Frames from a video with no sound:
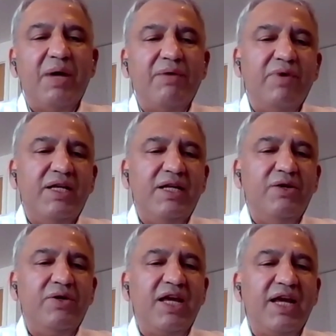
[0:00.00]
by really
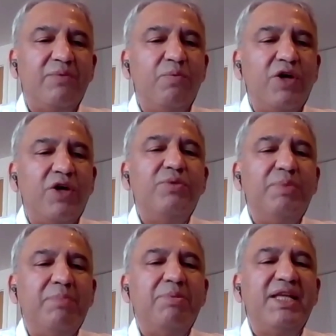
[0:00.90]
looking at what do
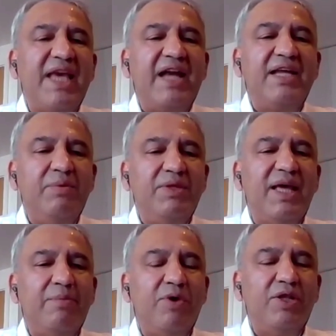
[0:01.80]
people carry with
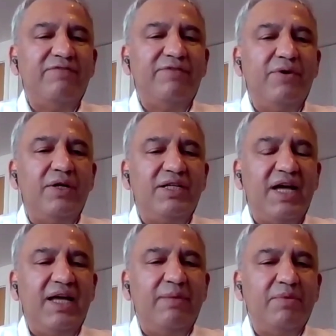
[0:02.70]
them all the
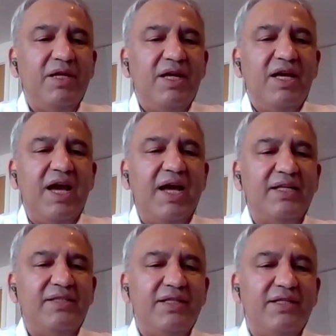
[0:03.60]
time.
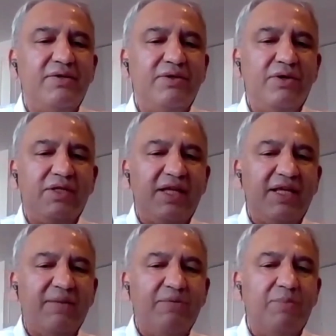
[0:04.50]
And it's this good old
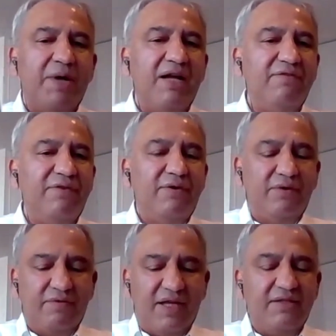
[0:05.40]
thing, the mobile phone,
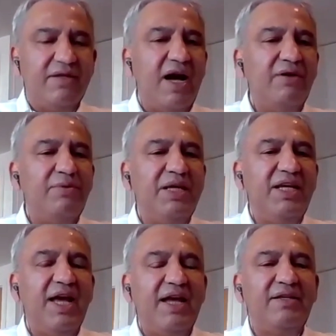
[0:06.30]
right? So how do we
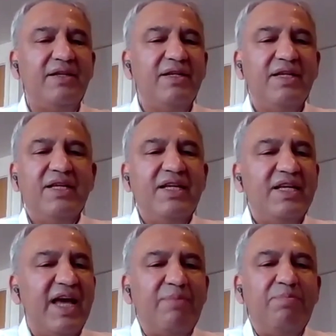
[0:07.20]
get
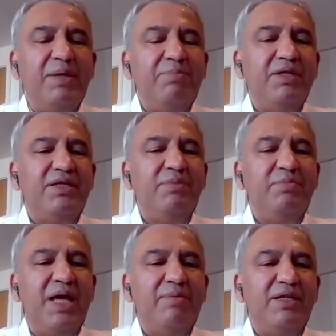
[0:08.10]
people to
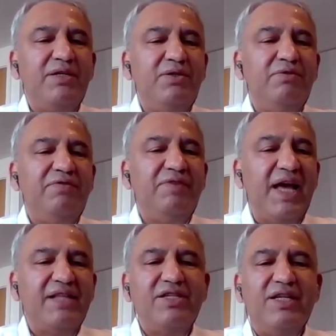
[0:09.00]
be able to do
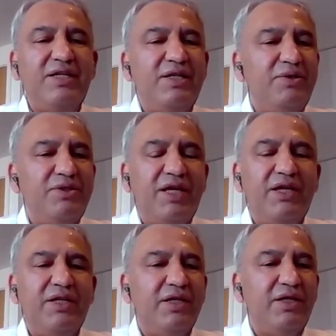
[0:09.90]
financial
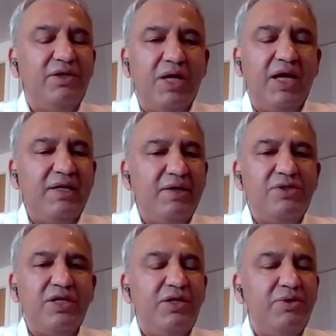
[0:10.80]
inclusion
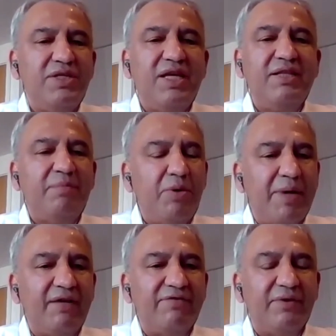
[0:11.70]
using the
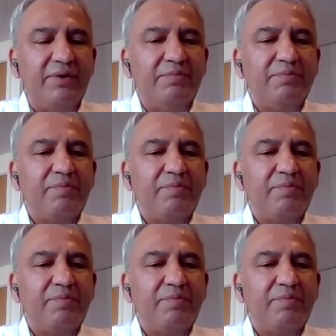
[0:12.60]
mobile phone?